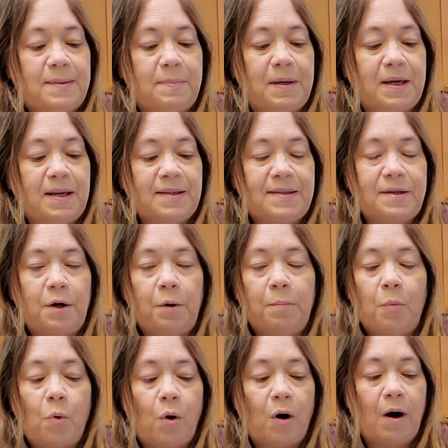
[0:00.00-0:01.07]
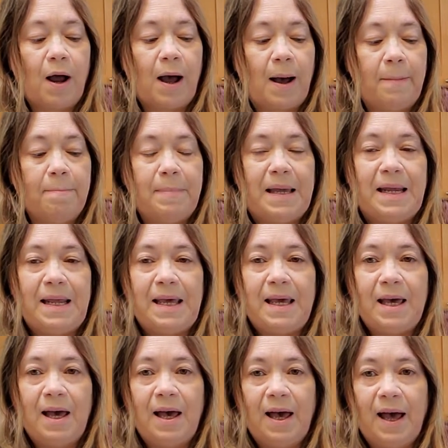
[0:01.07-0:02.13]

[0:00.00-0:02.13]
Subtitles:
because they're more meaty